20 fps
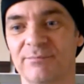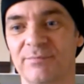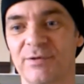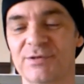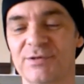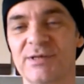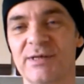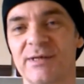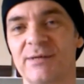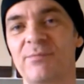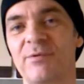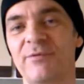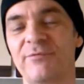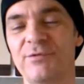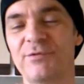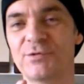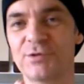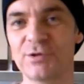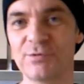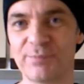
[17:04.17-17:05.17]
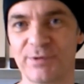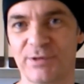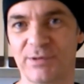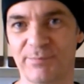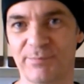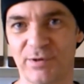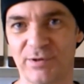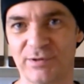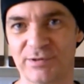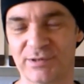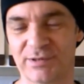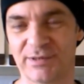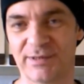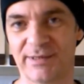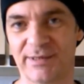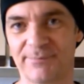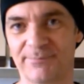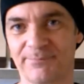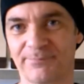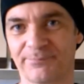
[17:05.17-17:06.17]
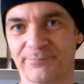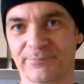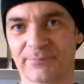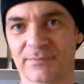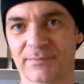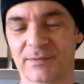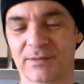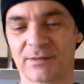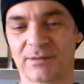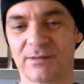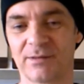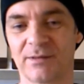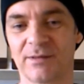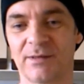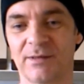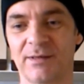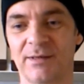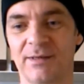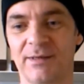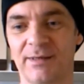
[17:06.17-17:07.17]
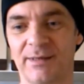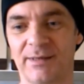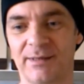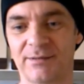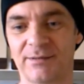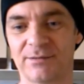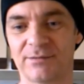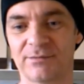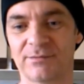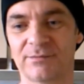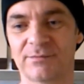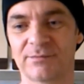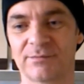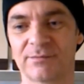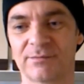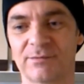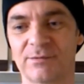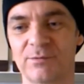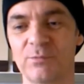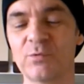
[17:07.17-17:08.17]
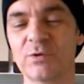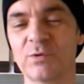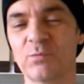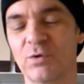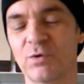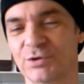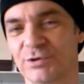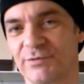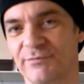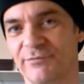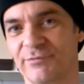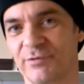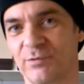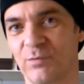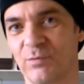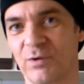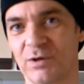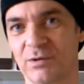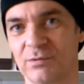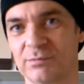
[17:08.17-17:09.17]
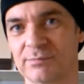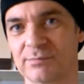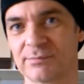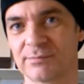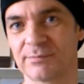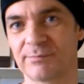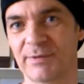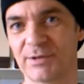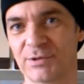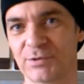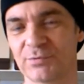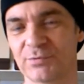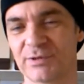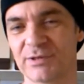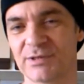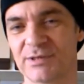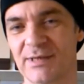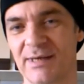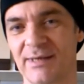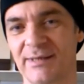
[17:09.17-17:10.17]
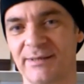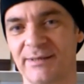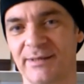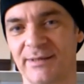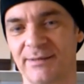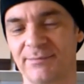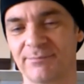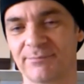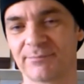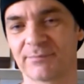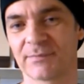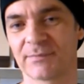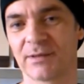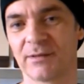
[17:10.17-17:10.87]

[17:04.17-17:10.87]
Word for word: But I say if you do put your birds in there and you want to watch them for a while, make sure they're settling in.